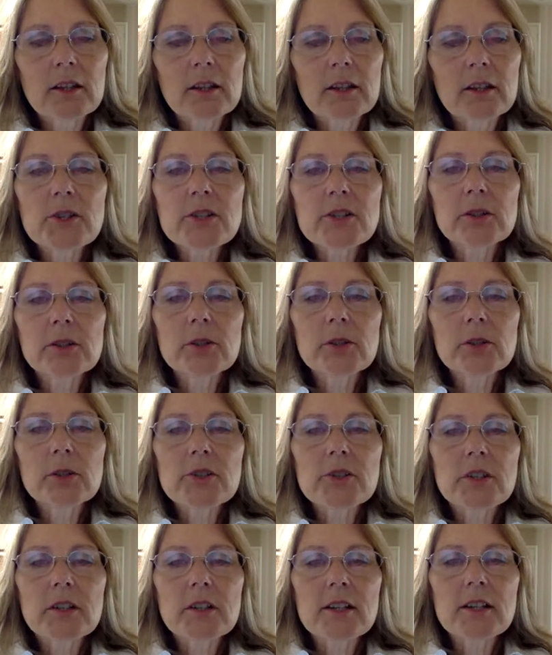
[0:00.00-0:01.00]
The first
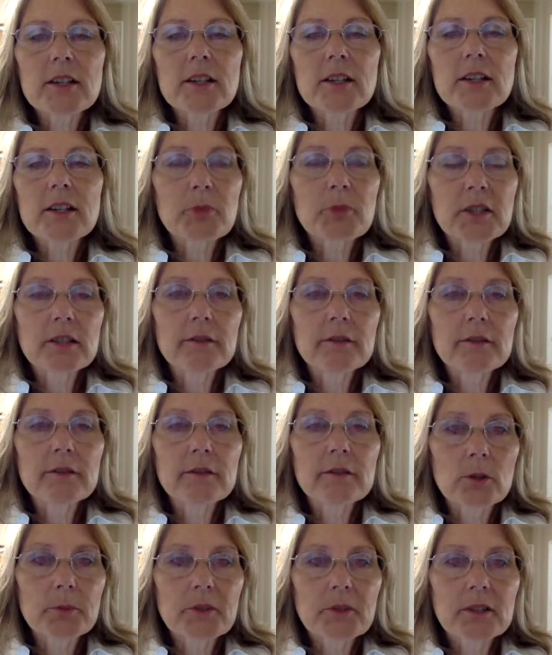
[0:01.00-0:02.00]
solution is to be
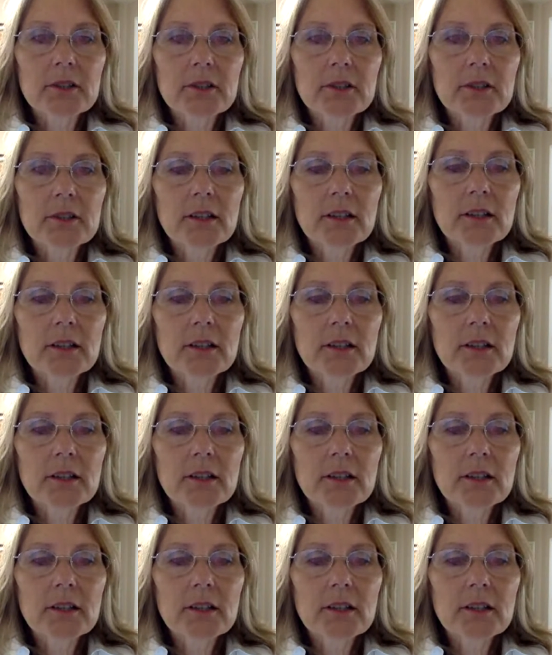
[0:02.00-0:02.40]
informed.